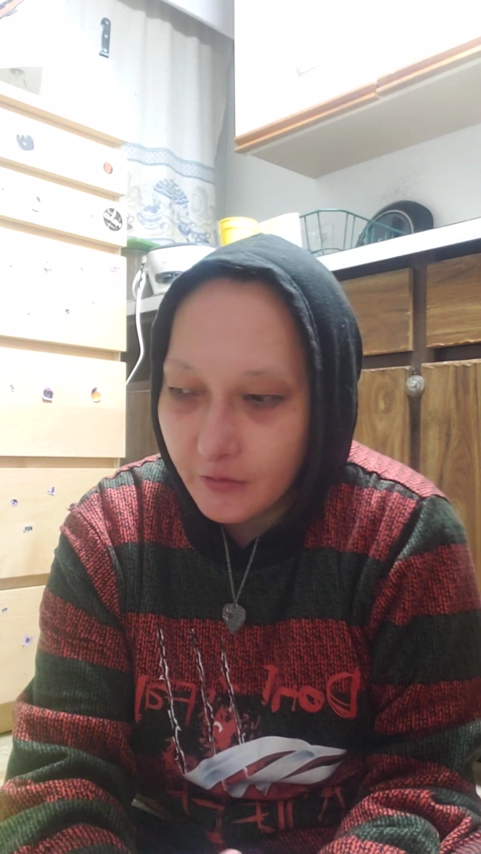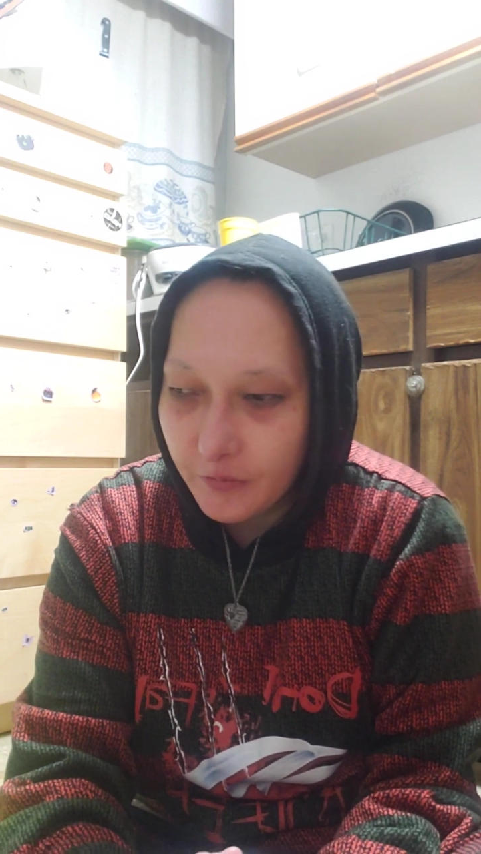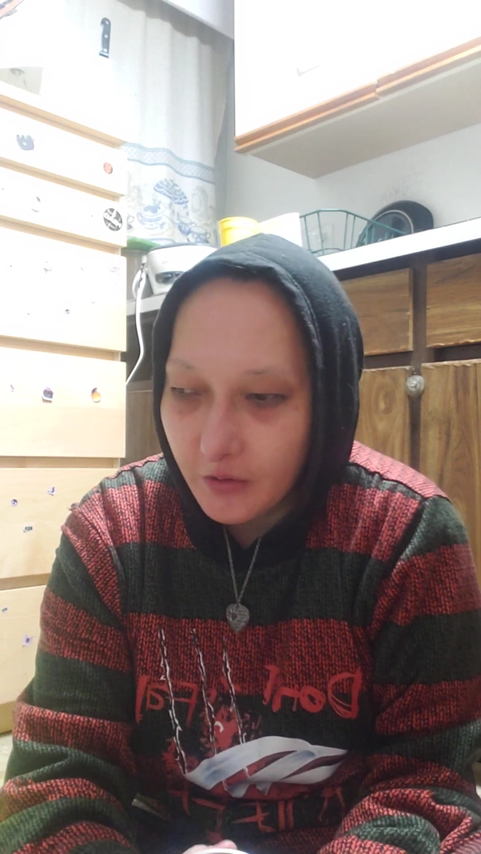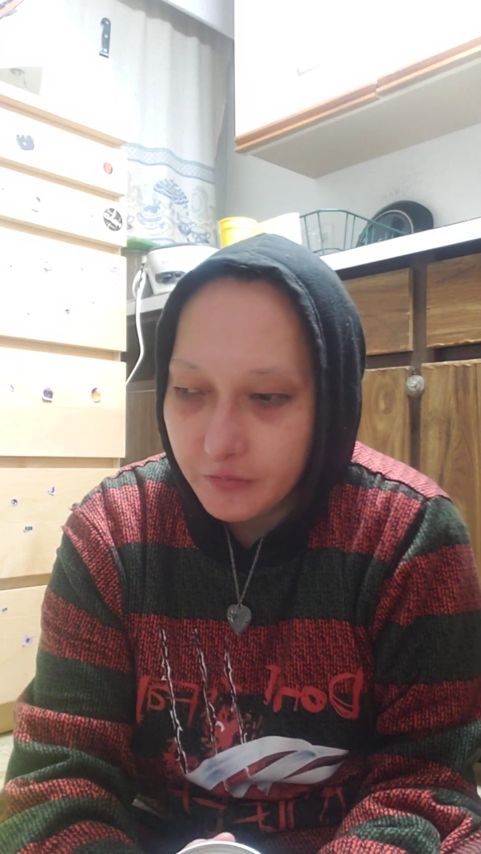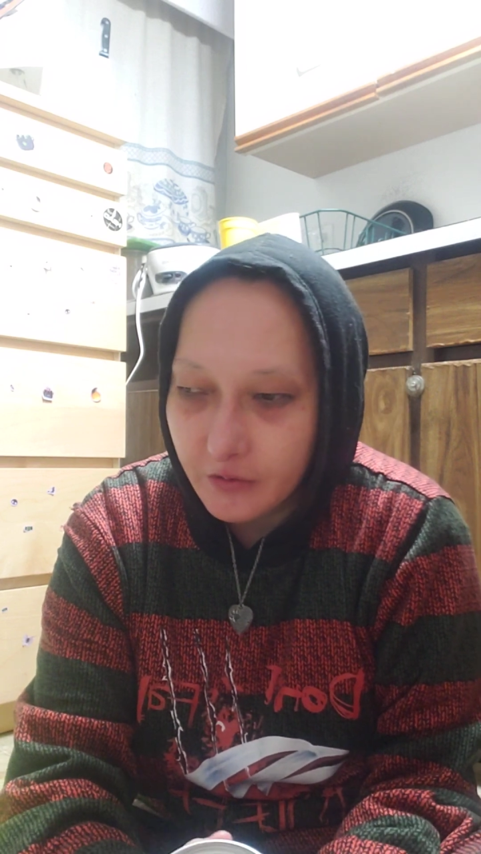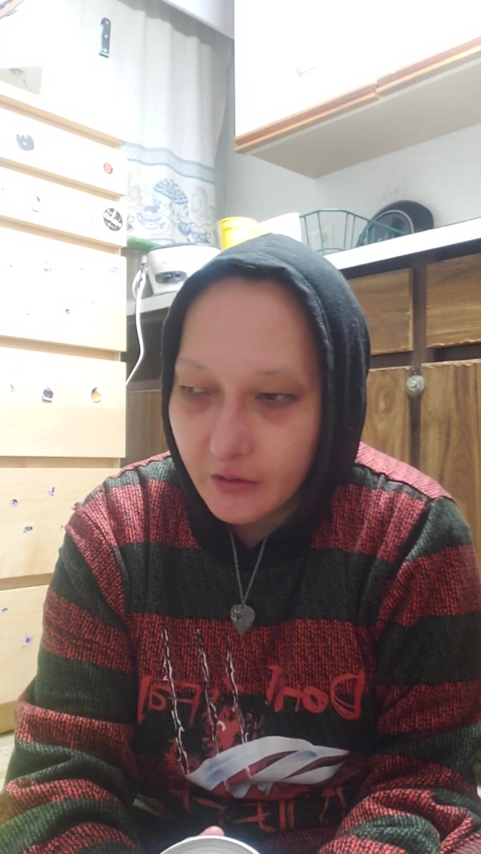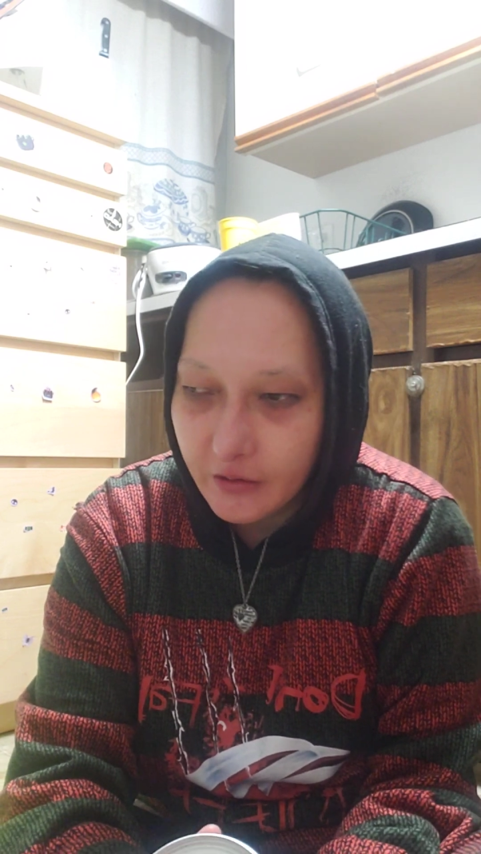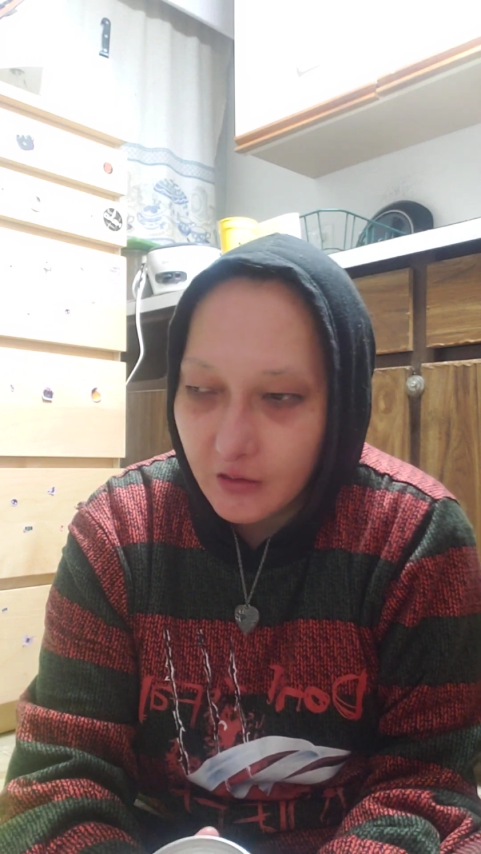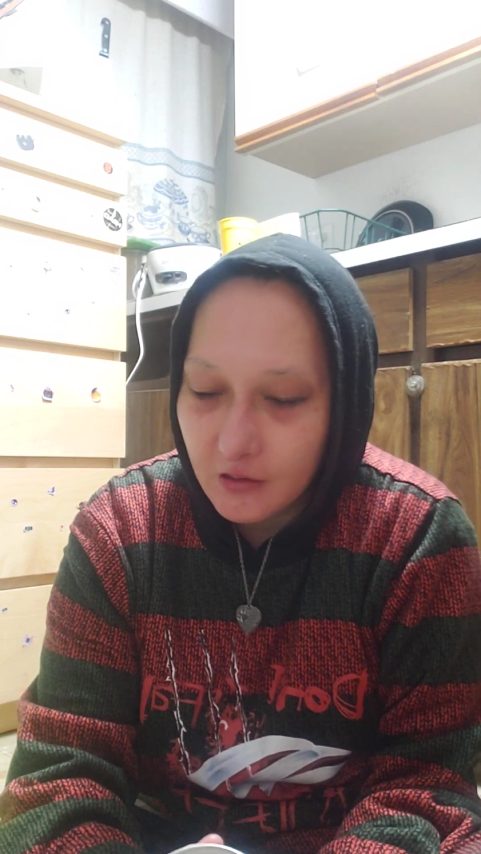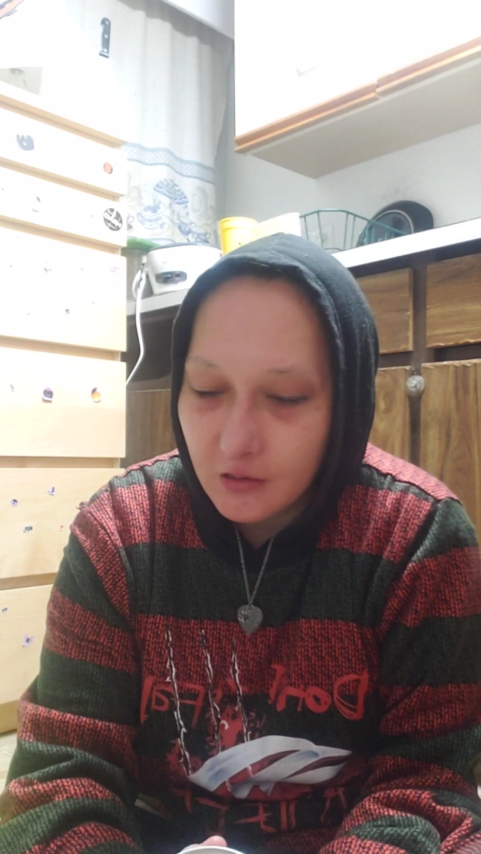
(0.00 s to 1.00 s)
up my
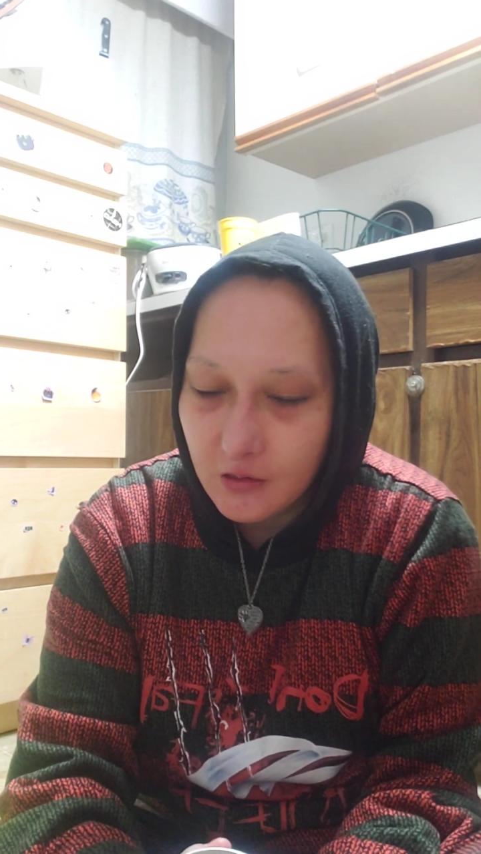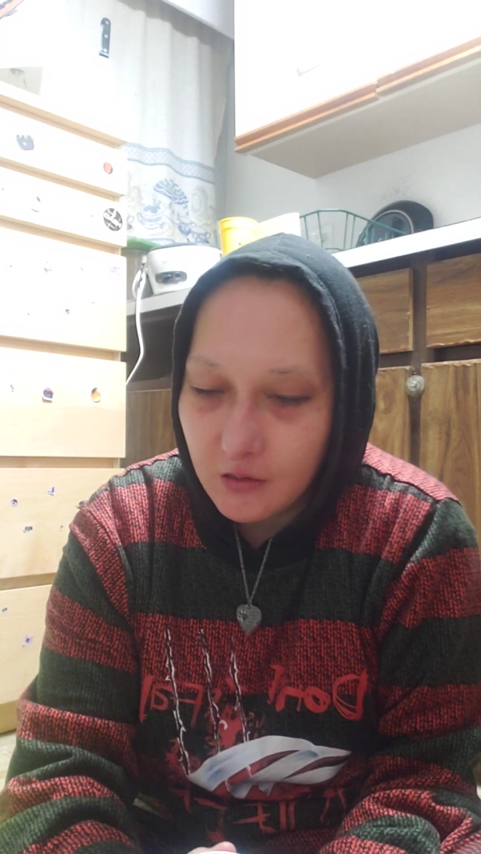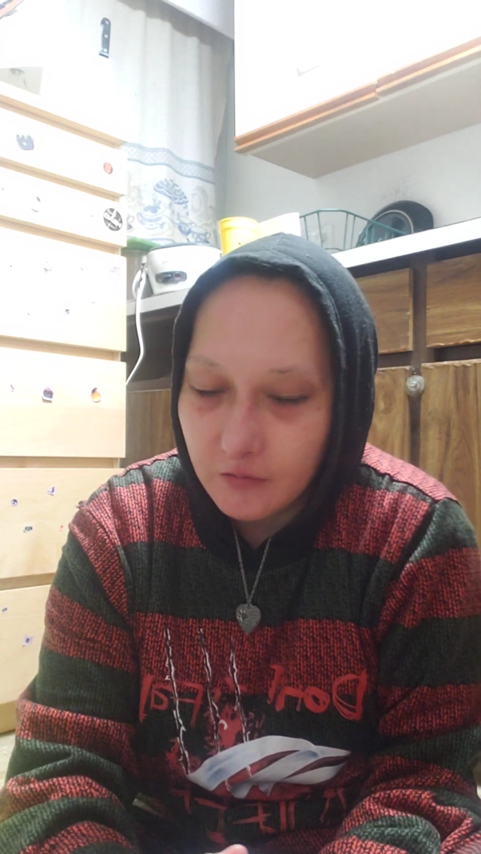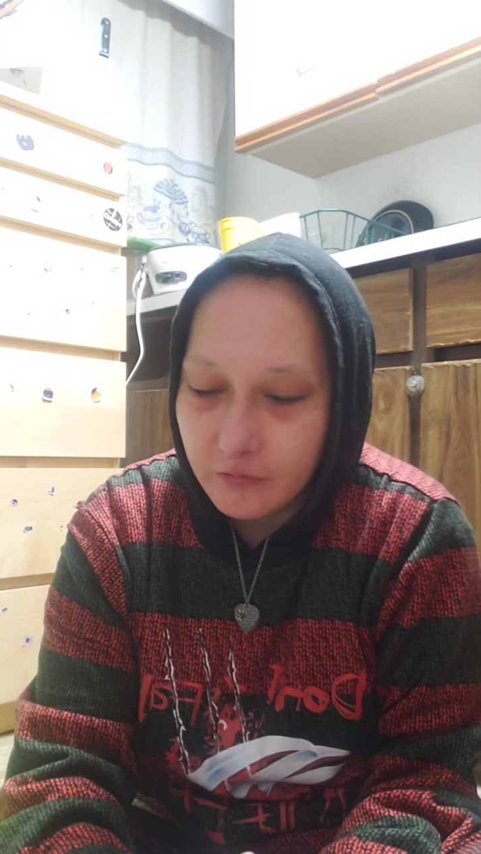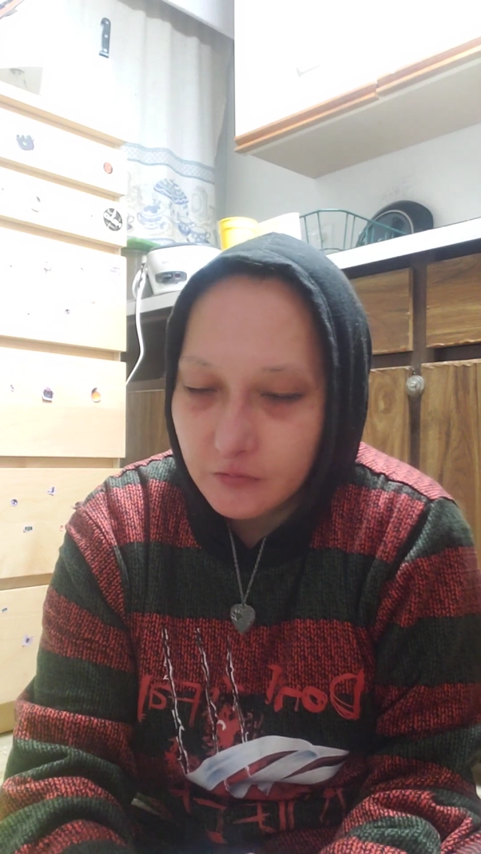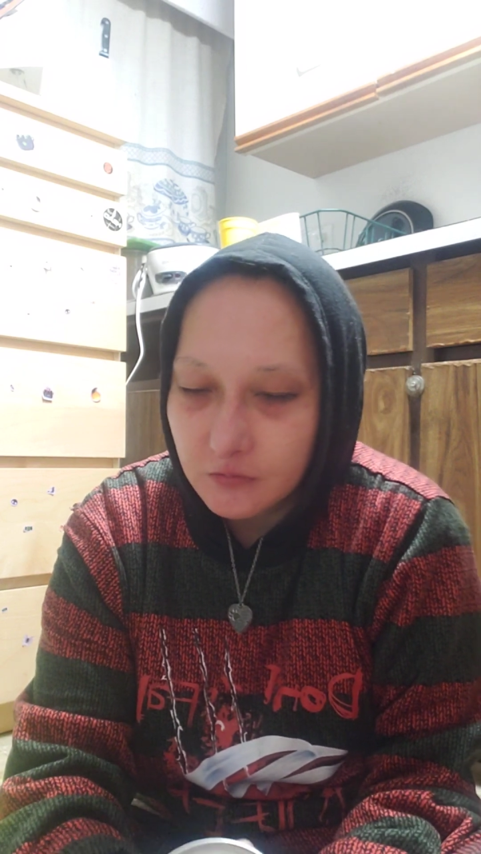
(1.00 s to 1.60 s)
bread that I,